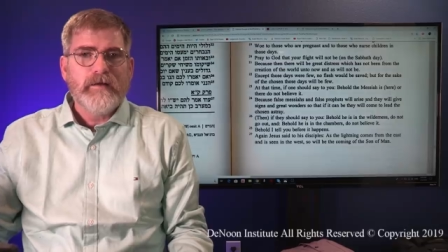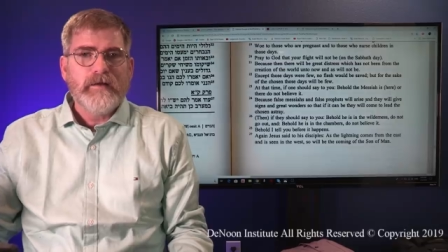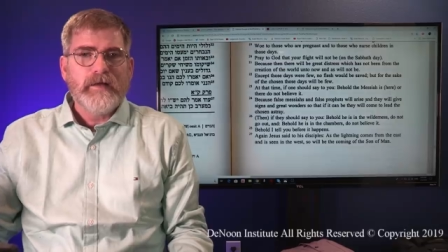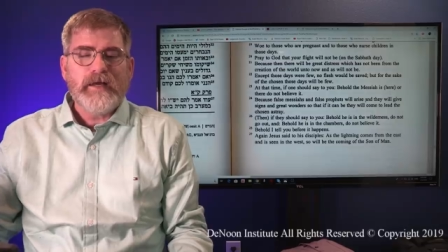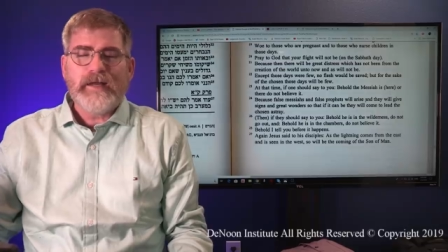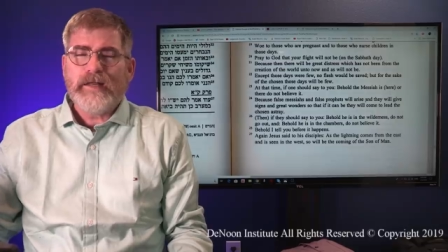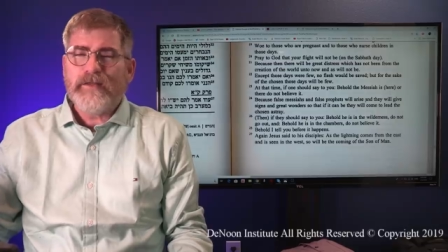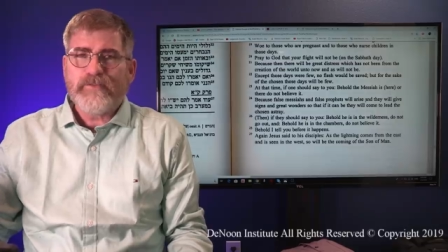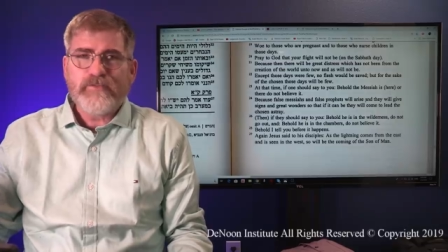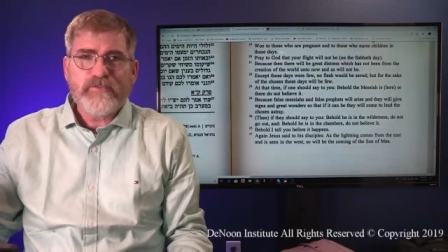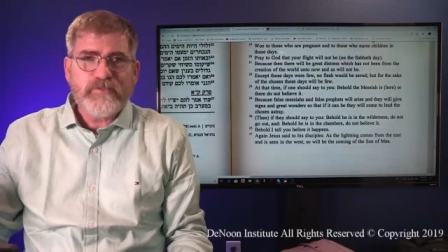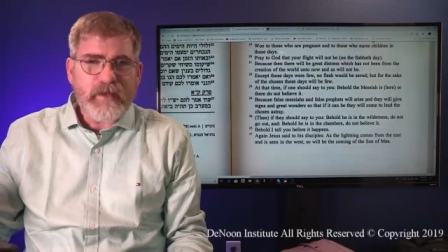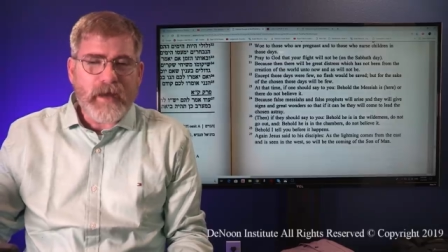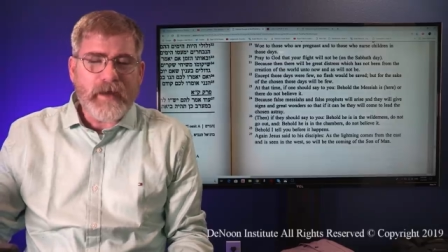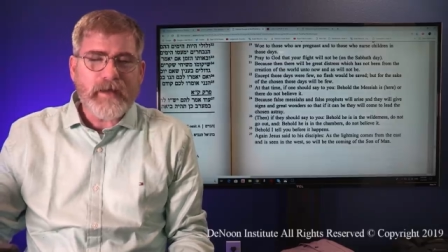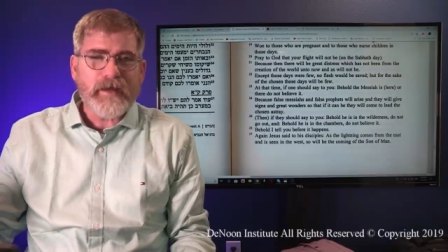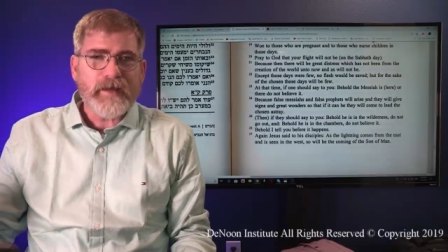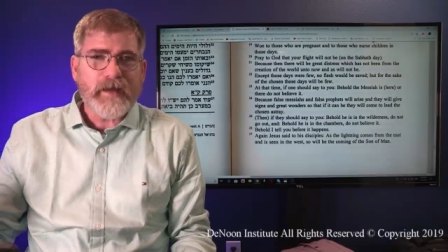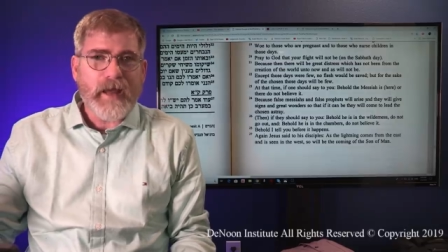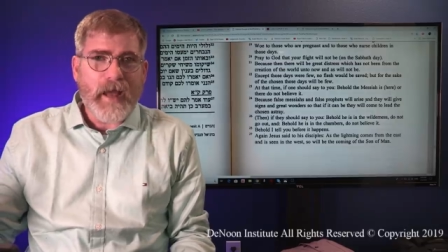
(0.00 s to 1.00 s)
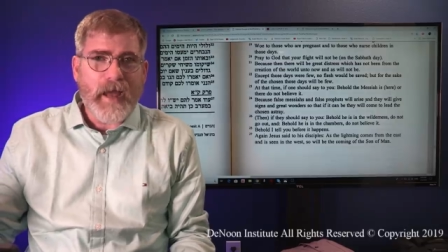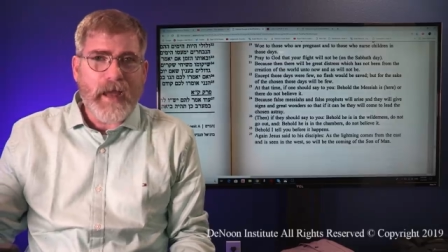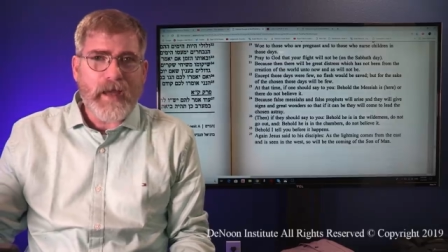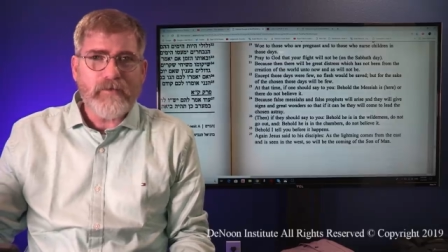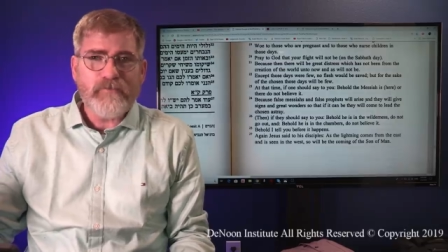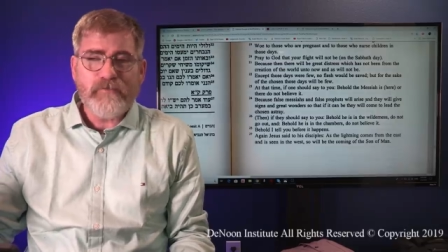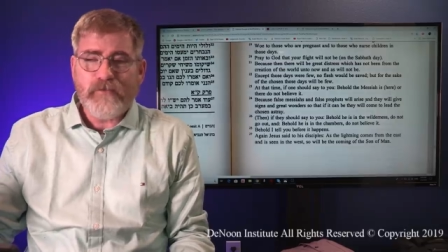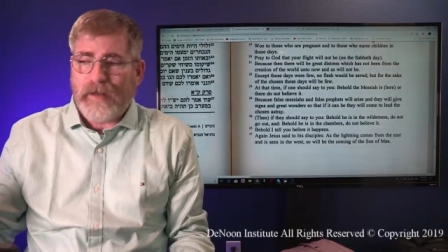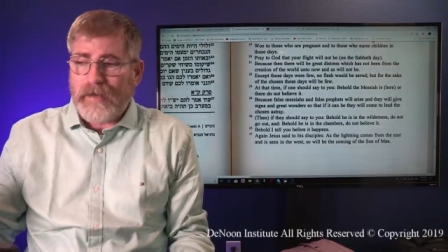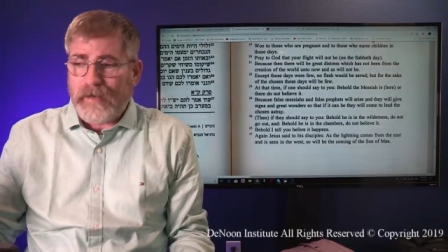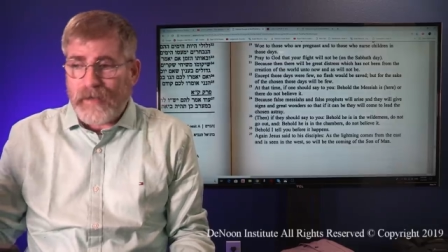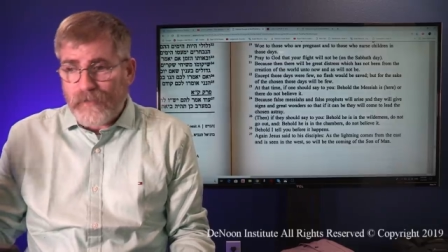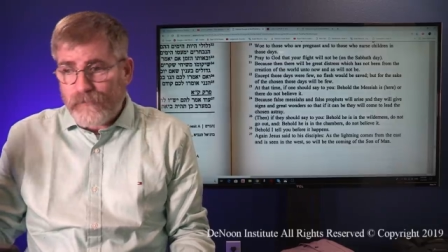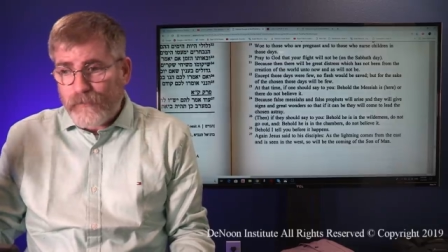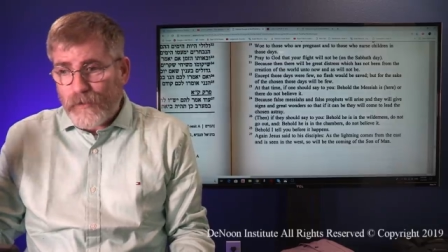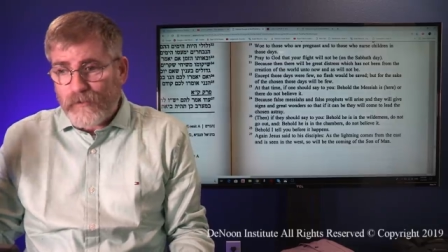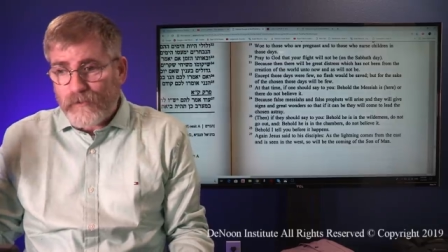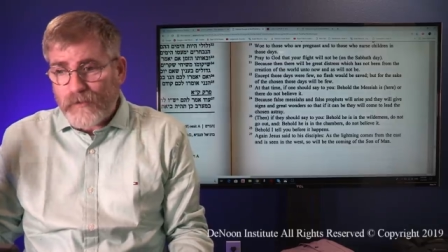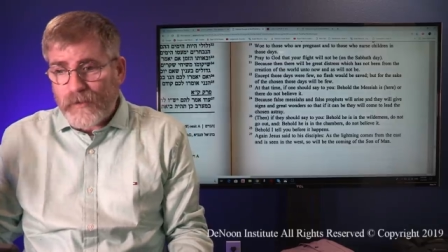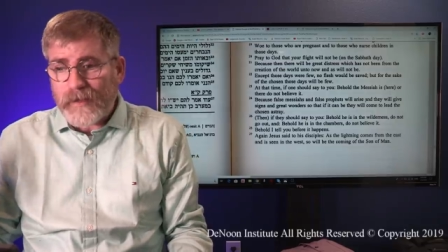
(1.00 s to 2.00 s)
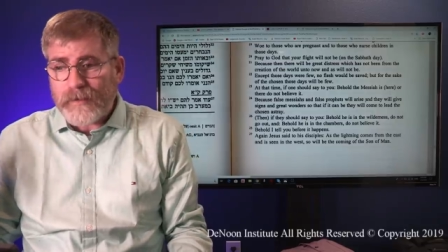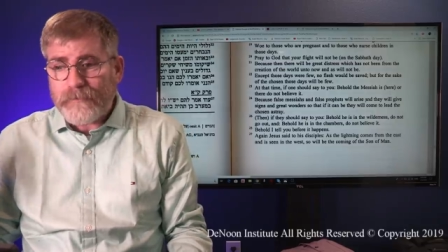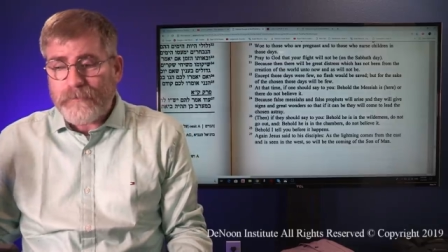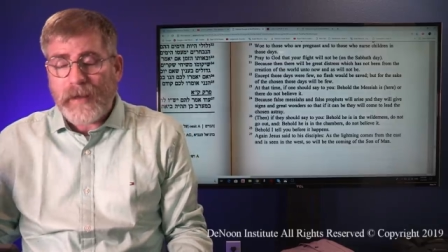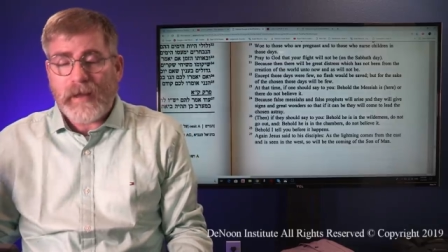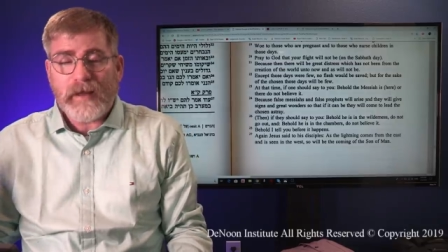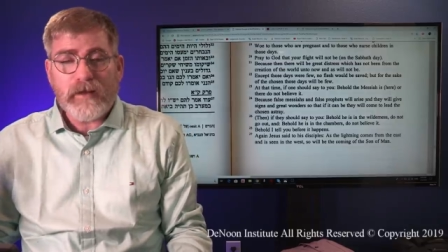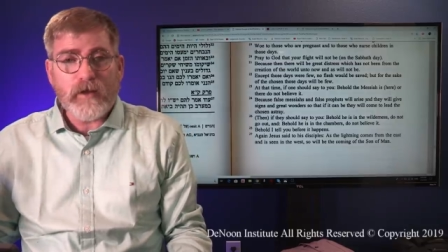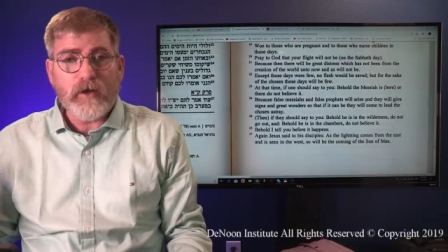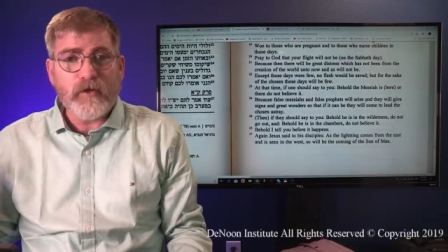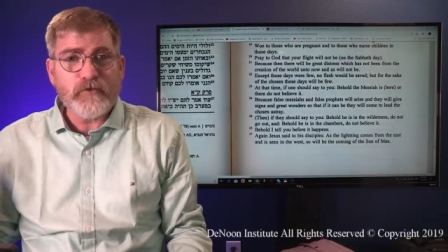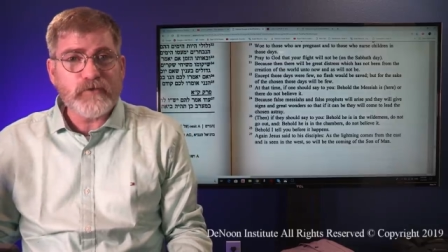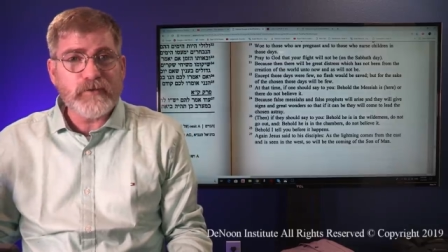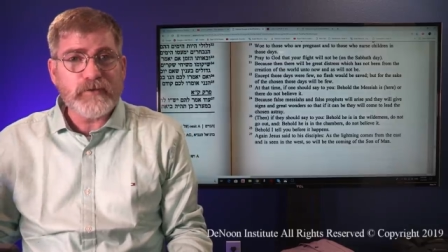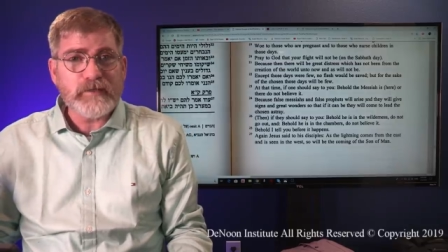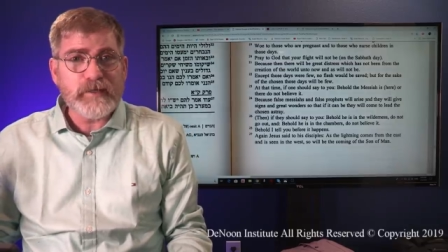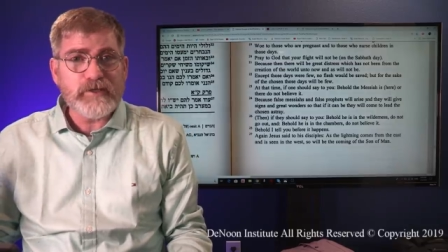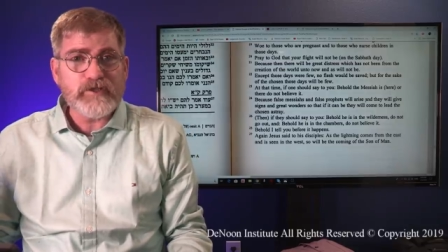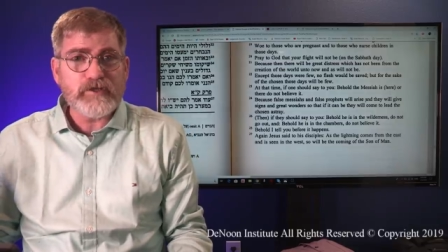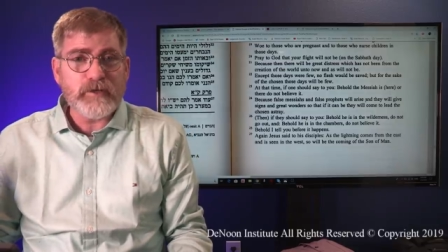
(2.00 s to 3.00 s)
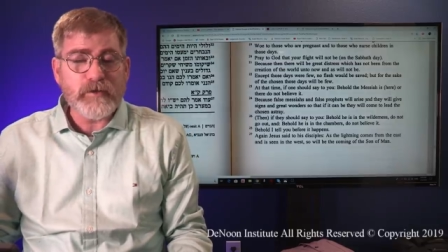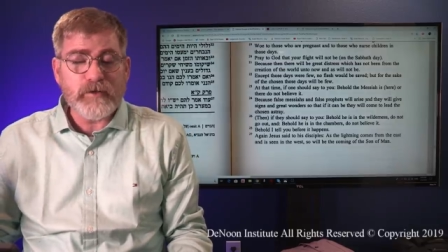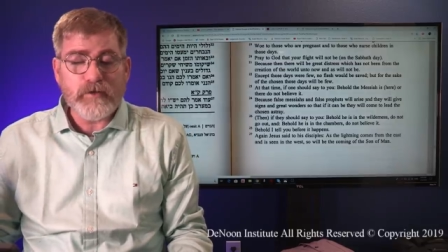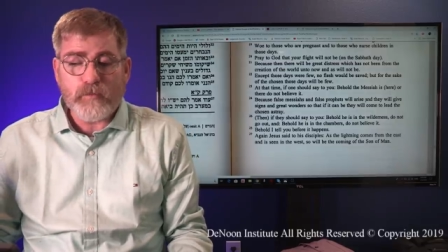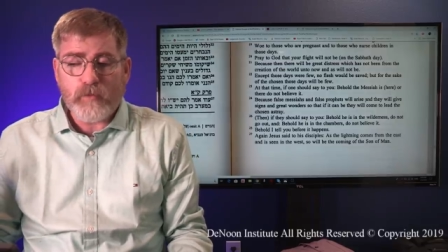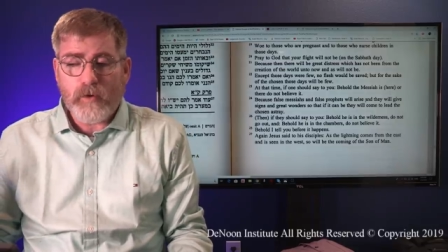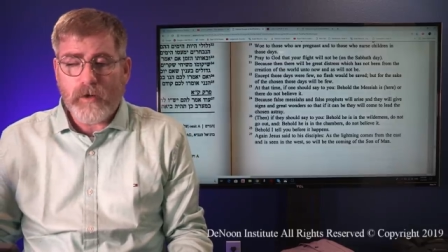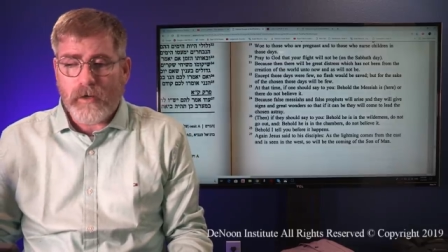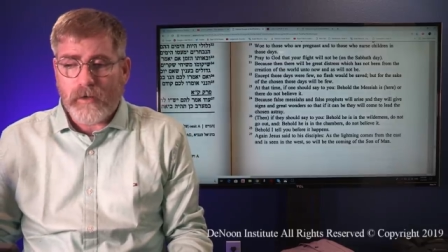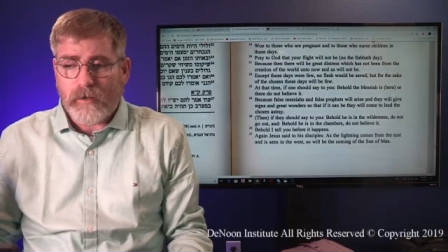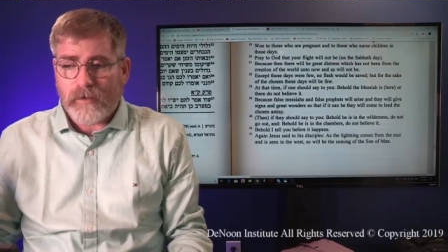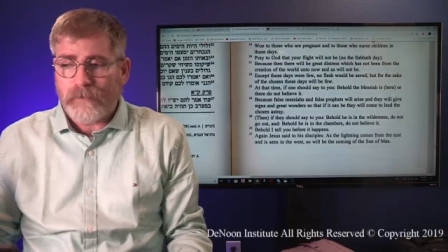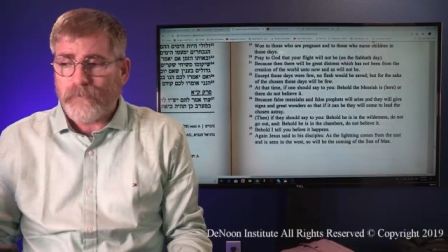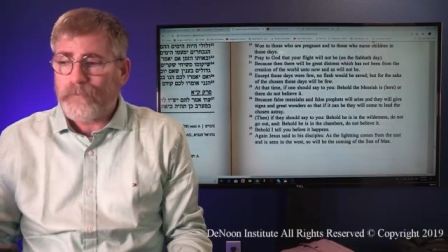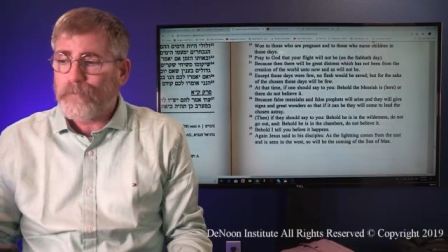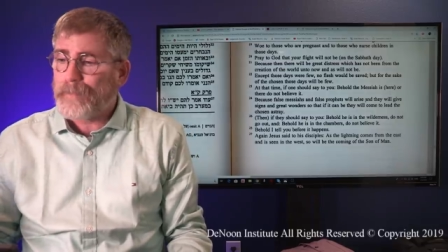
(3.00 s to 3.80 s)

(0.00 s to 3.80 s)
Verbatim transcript: in his second advent if we really pay close attention to the word.